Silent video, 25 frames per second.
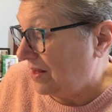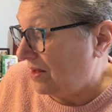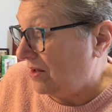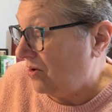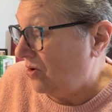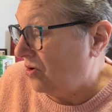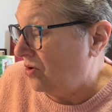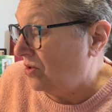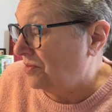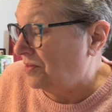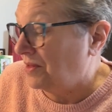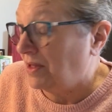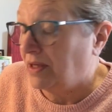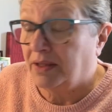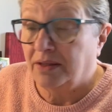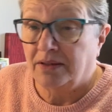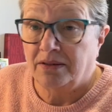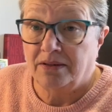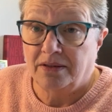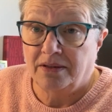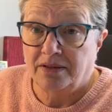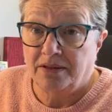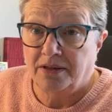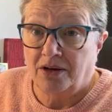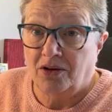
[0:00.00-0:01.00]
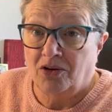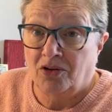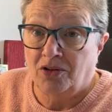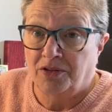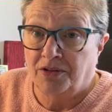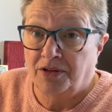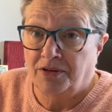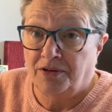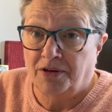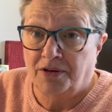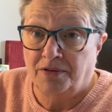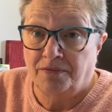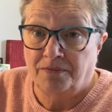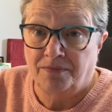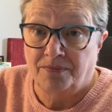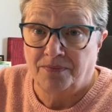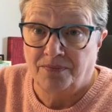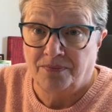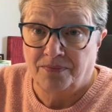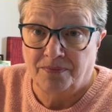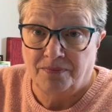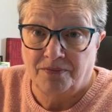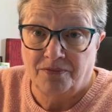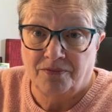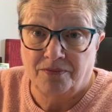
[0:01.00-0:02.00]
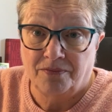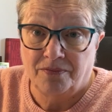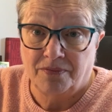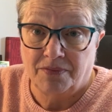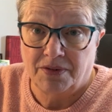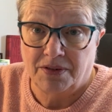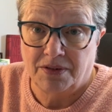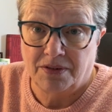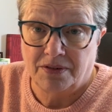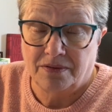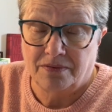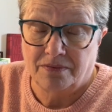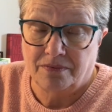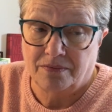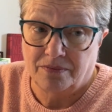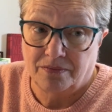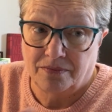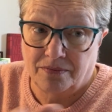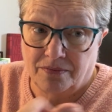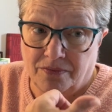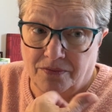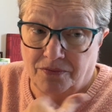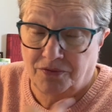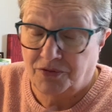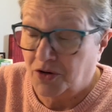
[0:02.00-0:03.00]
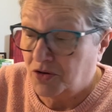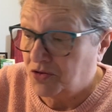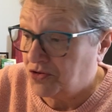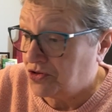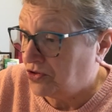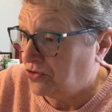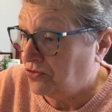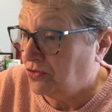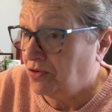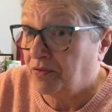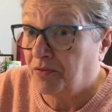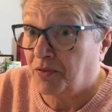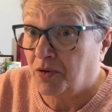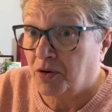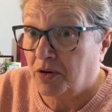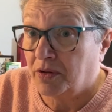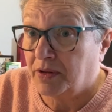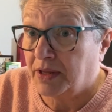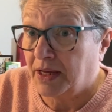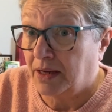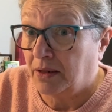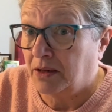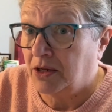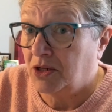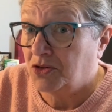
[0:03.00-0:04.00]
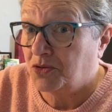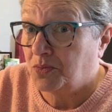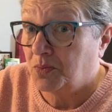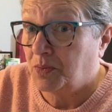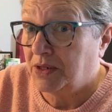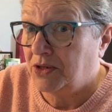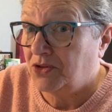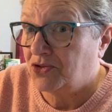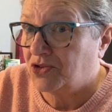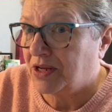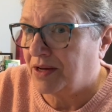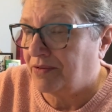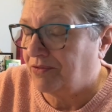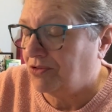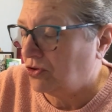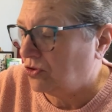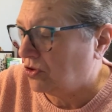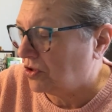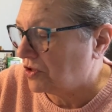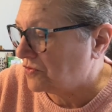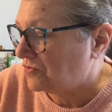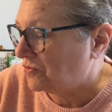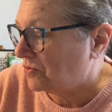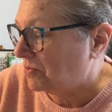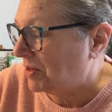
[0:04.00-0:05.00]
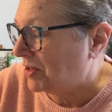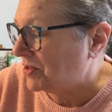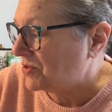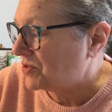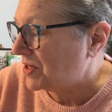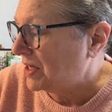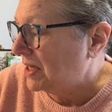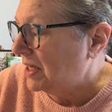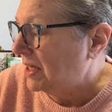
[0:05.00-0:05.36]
on the frozen river that we used to have across from us.